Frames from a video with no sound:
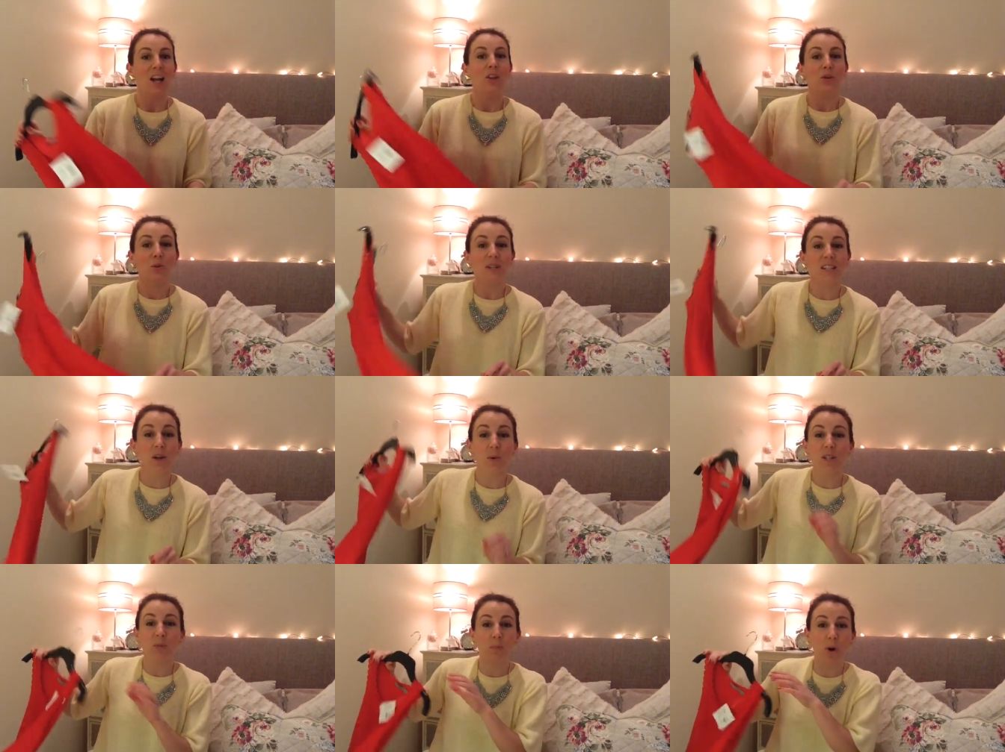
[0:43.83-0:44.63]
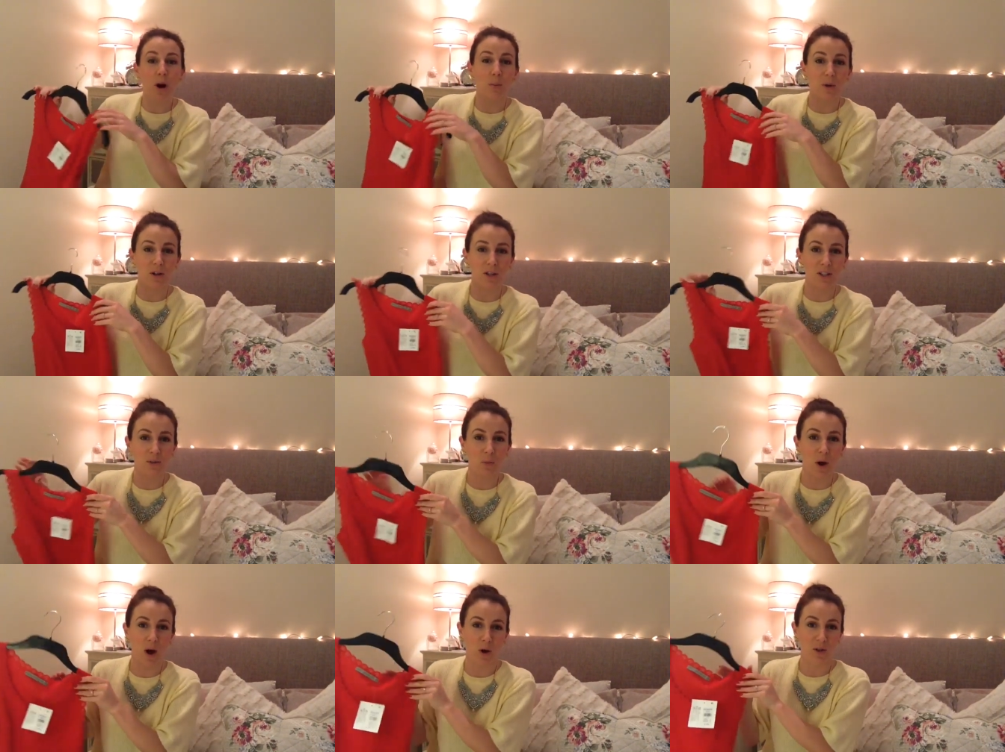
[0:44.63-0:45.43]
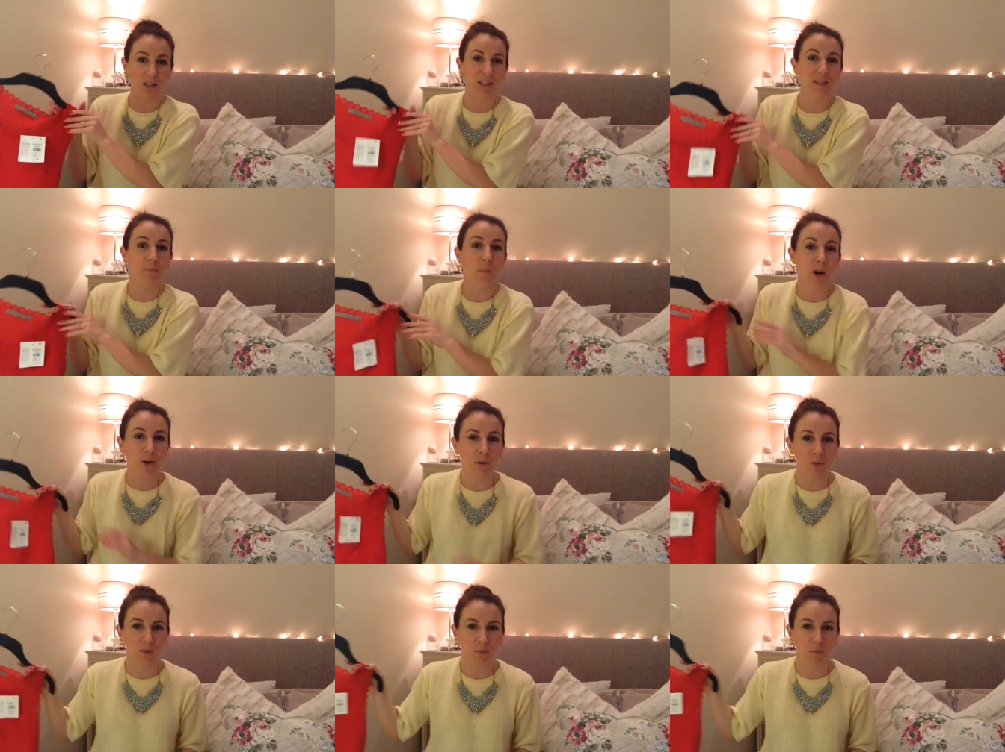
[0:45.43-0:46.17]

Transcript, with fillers: The reason I went to Primark as well is because Michael's